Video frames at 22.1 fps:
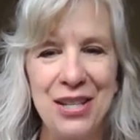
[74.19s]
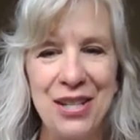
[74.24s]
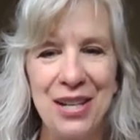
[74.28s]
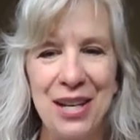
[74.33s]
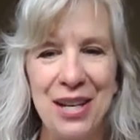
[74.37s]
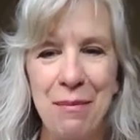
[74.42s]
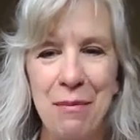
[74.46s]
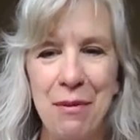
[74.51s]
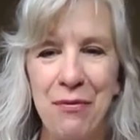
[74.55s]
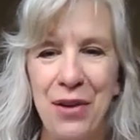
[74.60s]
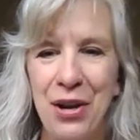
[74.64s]
I'm
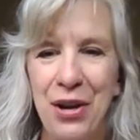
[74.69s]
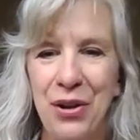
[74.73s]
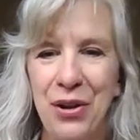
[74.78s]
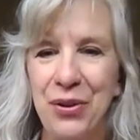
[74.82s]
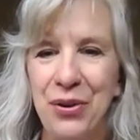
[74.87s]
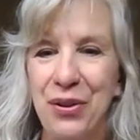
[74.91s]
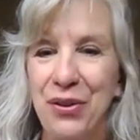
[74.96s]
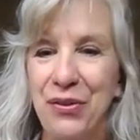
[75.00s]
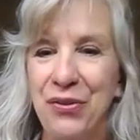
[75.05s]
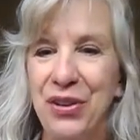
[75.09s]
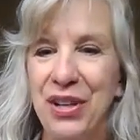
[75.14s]
the founder of
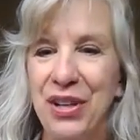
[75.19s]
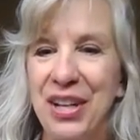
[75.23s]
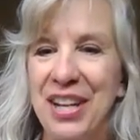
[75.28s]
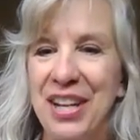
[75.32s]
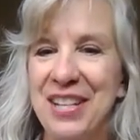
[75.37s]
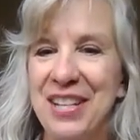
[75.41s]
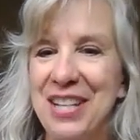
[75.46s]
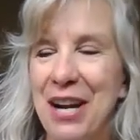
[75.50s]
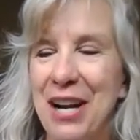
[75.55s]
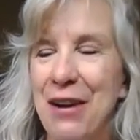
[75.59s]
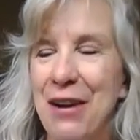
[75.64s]
the Freelance
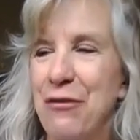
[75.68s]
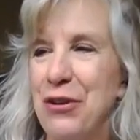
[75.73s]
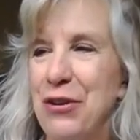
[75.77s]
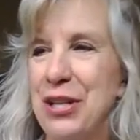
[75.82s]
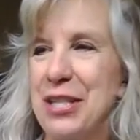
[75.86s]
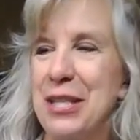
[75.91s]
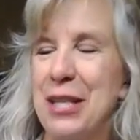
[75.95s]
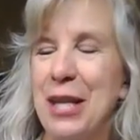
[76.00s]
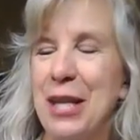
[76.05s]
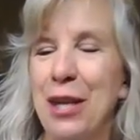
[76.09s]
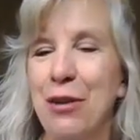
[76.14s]
Conference.
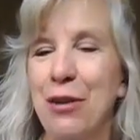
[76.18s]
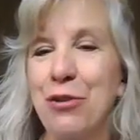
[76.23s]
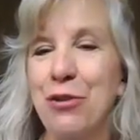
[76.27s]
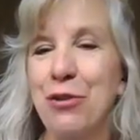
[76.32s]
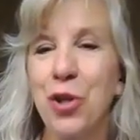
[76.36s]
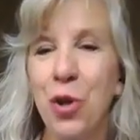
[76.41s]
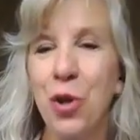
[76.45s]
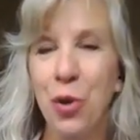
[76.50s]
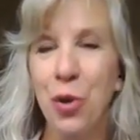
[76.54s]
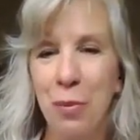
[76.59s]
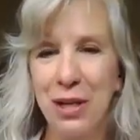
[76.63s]
Thank you
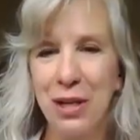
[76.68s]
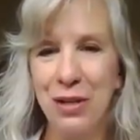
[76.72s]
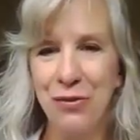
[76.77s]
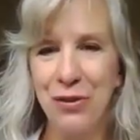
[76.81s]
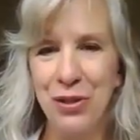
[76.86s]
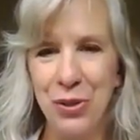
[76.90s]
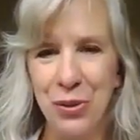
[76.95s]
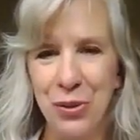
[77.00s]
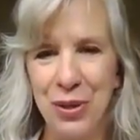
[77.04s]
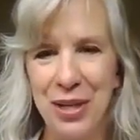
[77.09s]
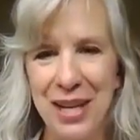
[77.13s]
so much for
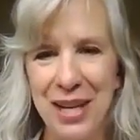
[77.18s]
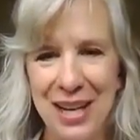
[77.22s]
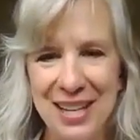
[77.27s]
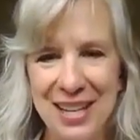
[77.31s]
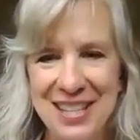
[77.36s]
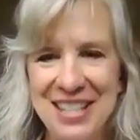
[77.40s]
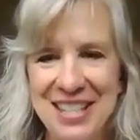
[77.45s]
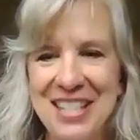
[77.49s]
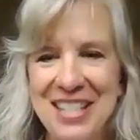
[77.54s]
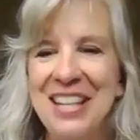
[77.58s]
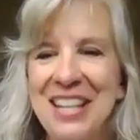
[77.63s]
joining
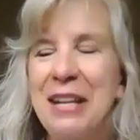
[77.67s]
us.